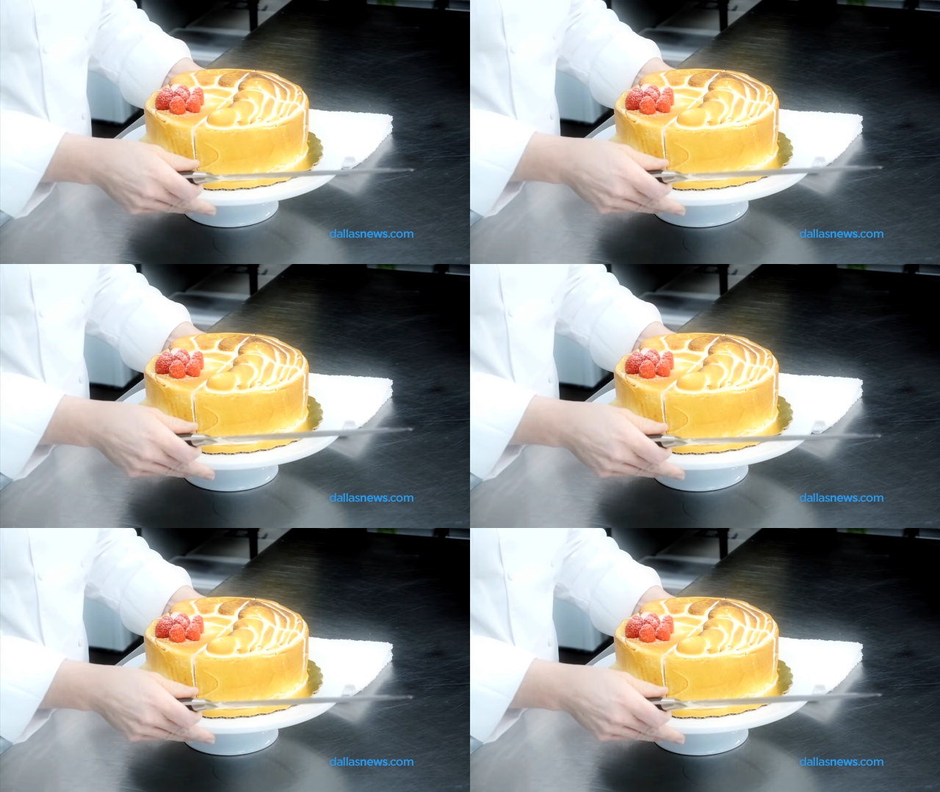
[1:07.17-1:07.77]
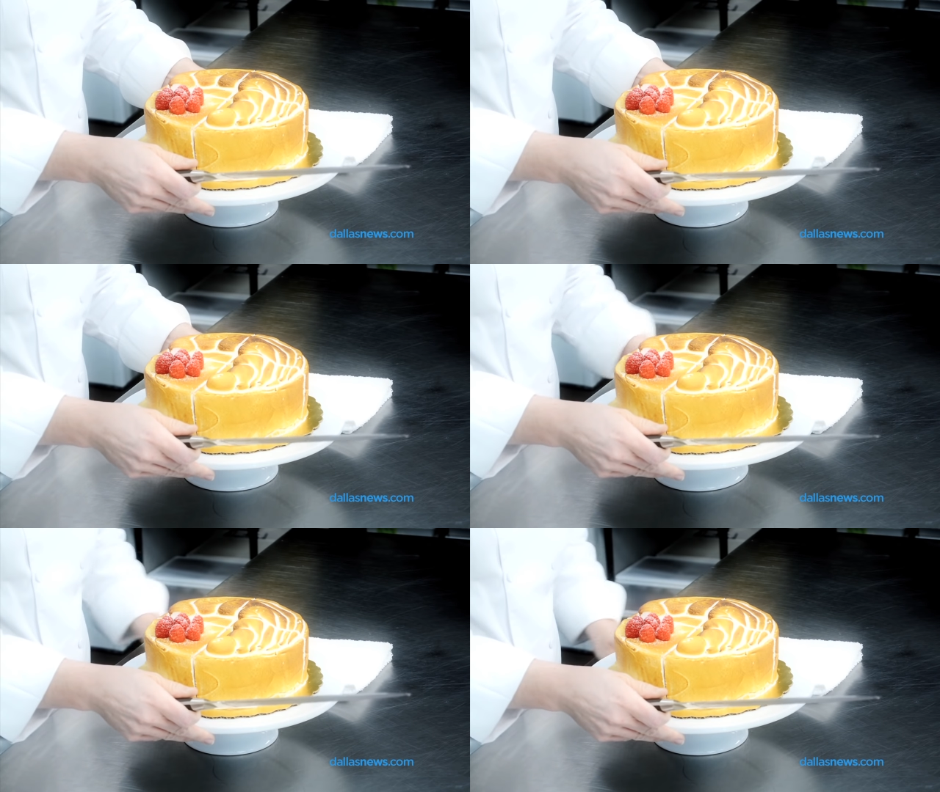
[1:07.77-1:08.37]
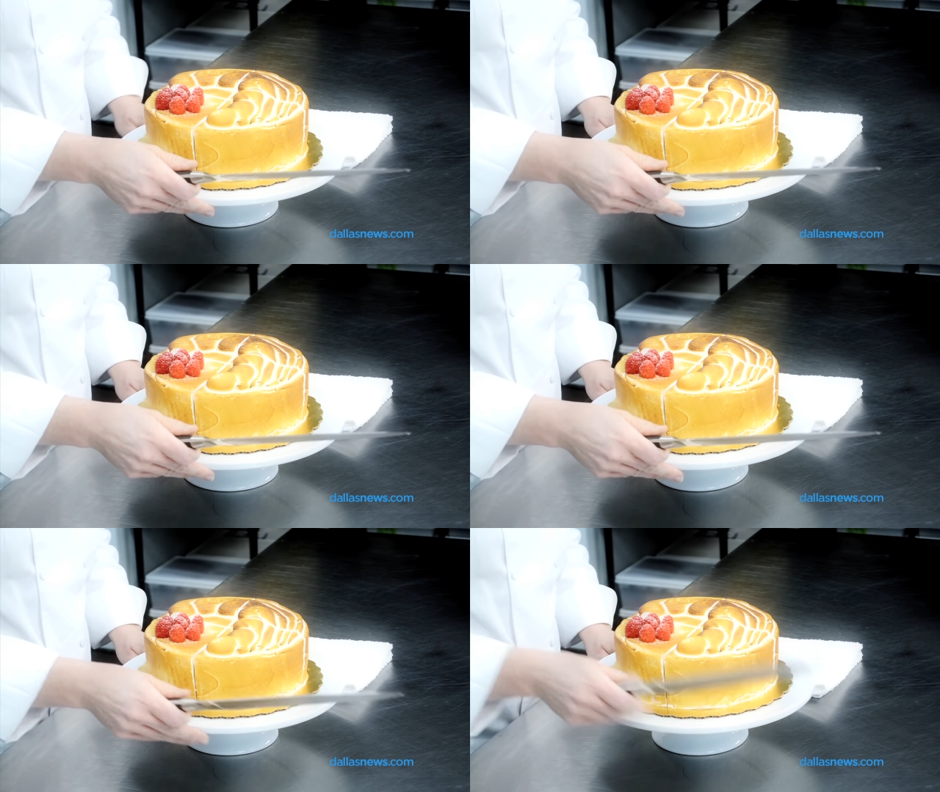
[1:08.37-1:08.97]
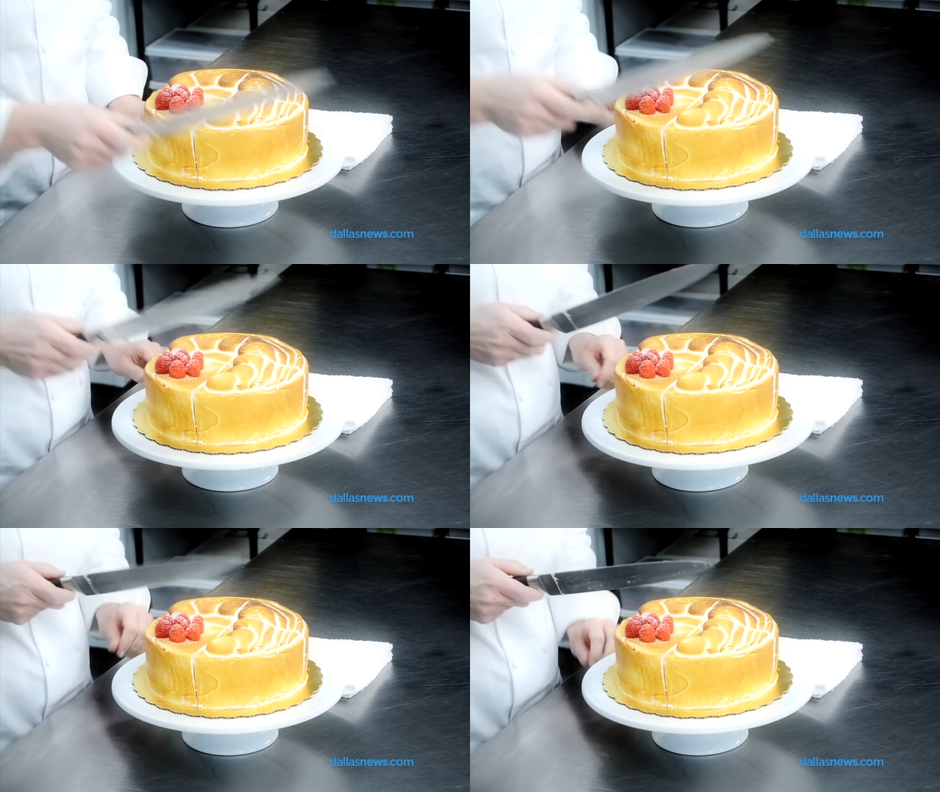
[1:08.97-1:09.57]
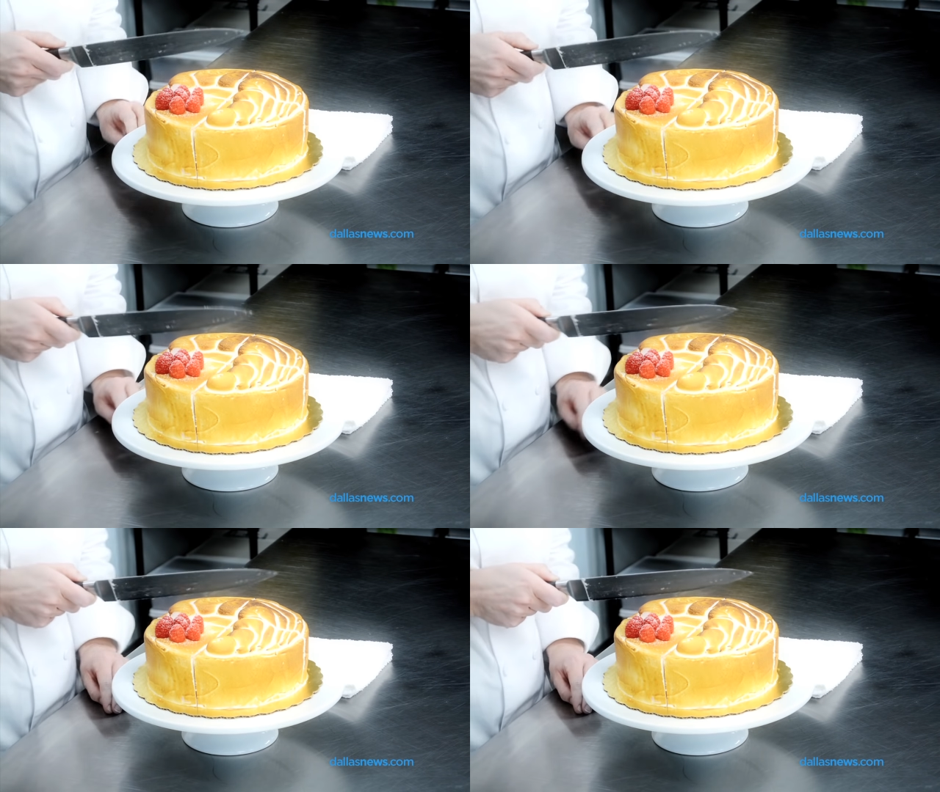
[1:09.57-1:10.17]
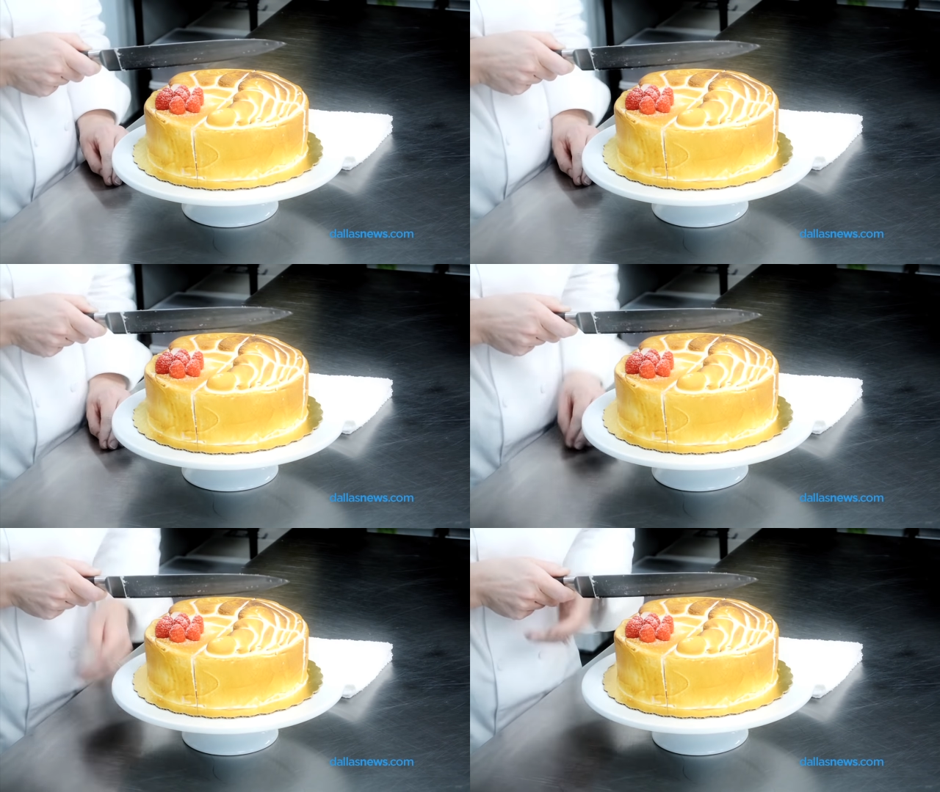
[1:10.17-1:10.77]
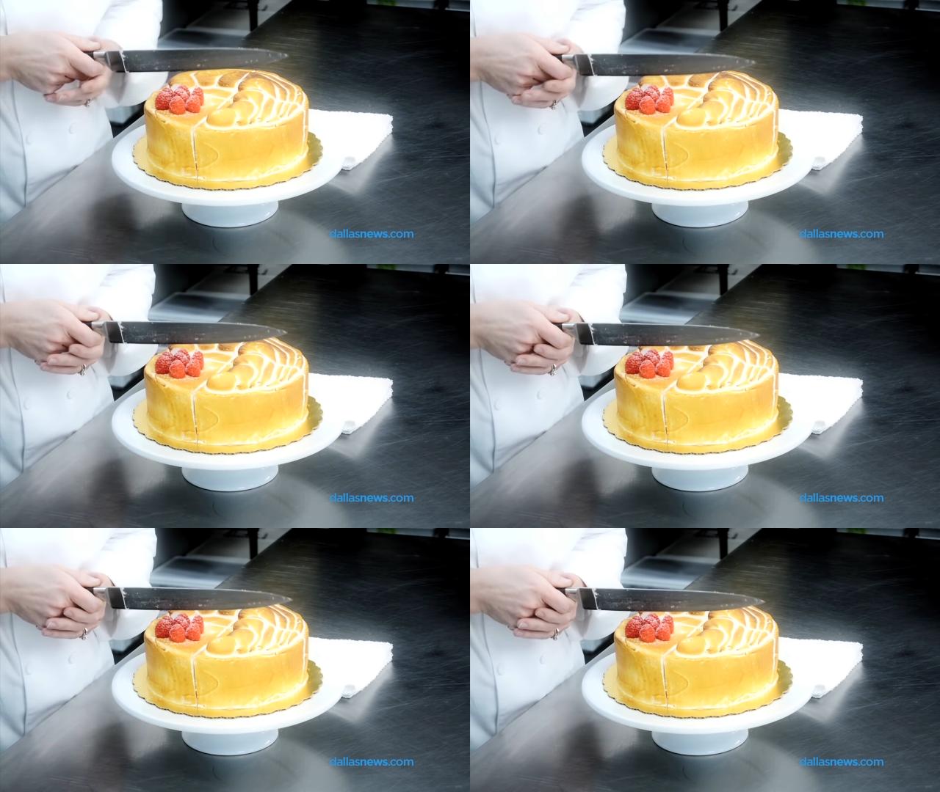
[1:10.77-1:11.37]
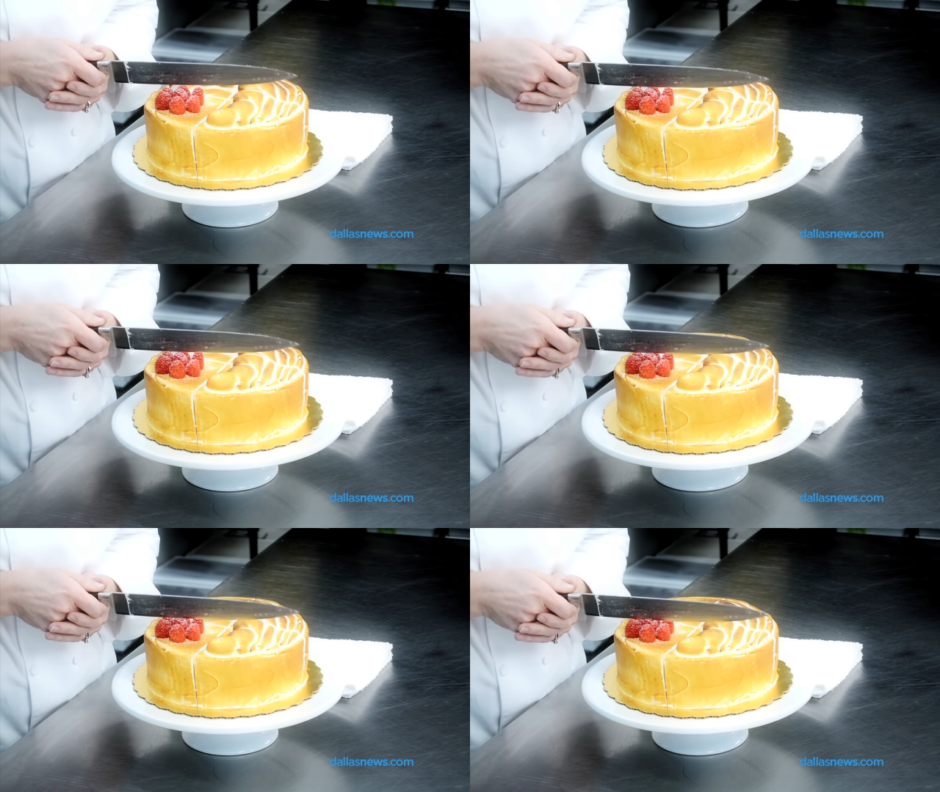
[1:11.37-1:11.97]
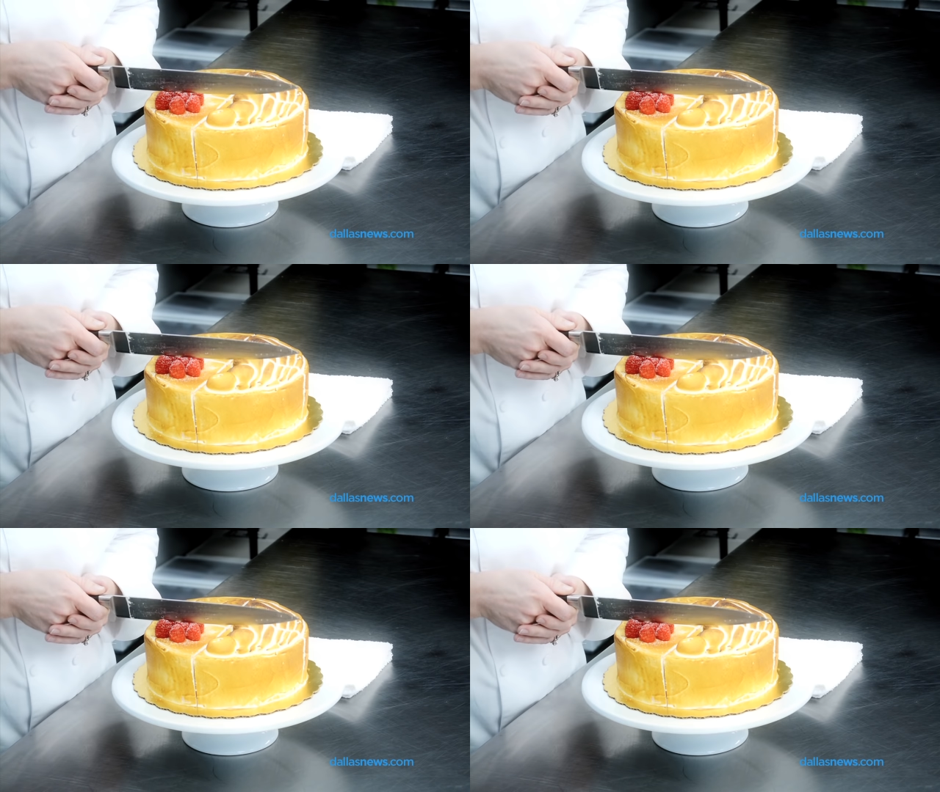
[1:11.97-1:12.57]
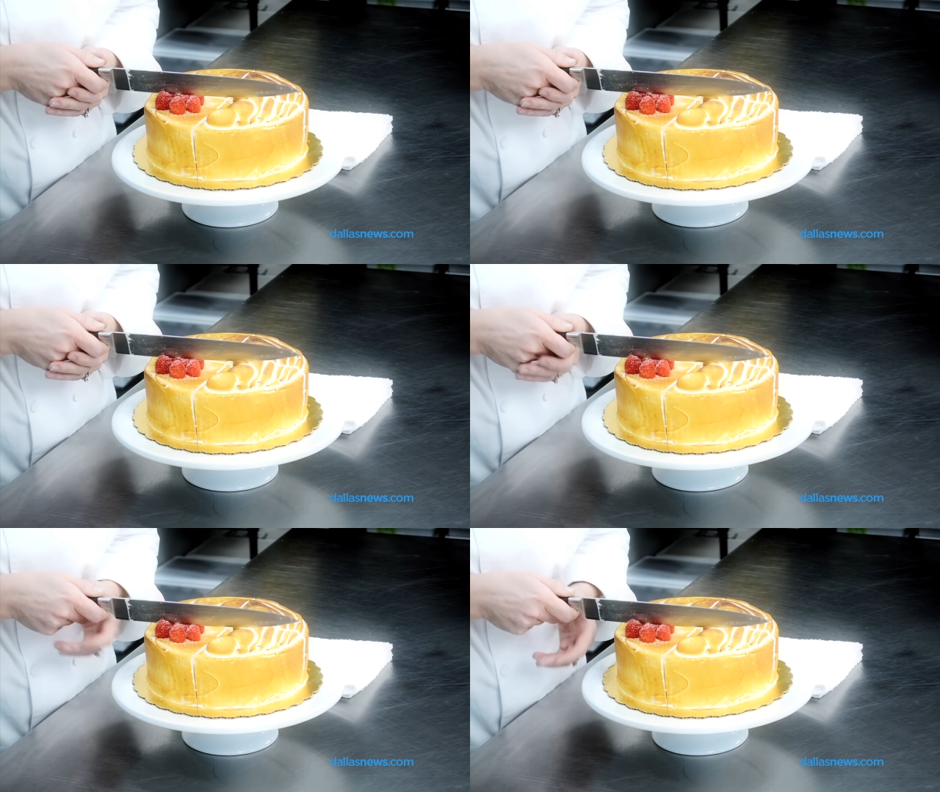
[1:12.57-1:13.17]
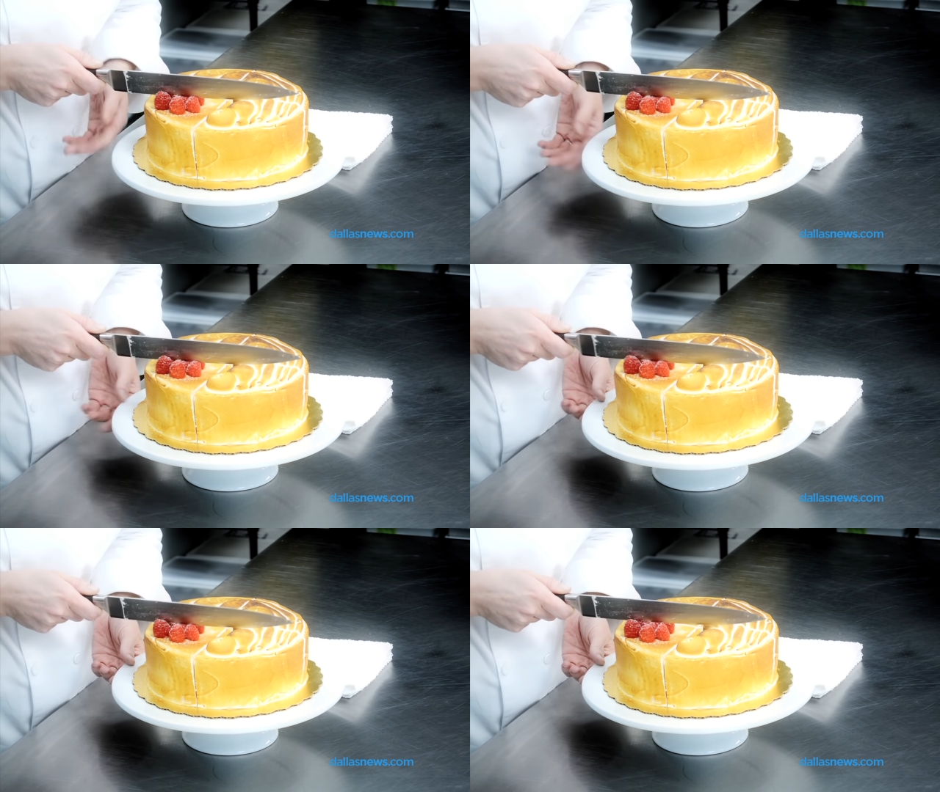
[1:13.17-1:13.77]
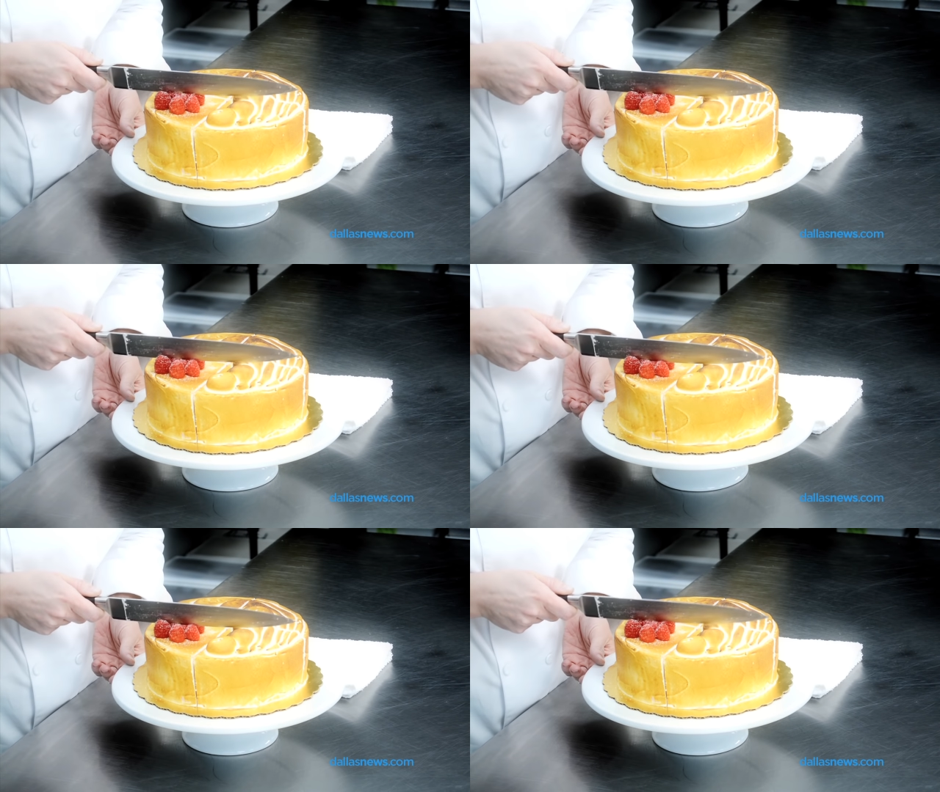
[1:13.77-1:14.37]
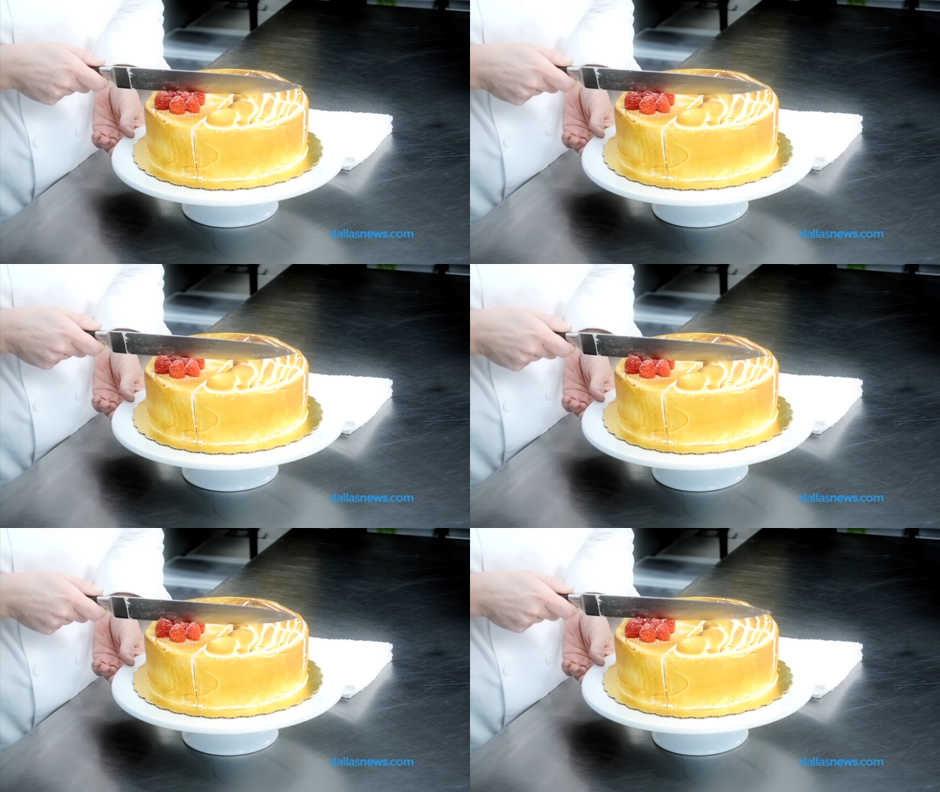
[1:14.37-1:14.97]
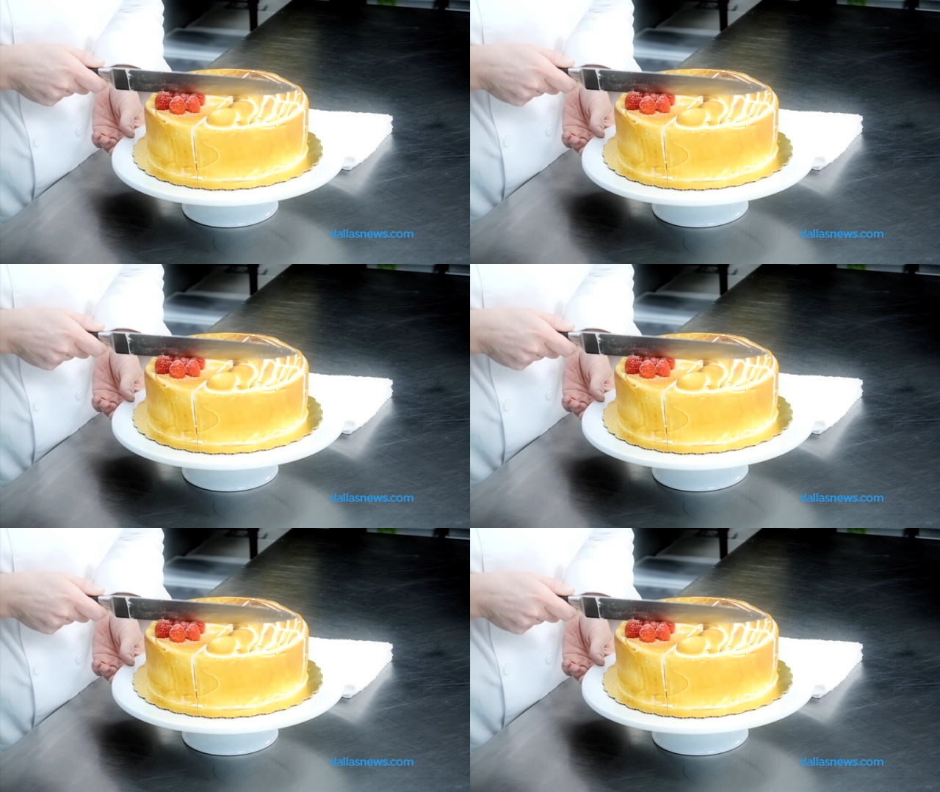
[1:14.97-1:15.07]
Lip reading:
No face is visible, so there are no lips to read.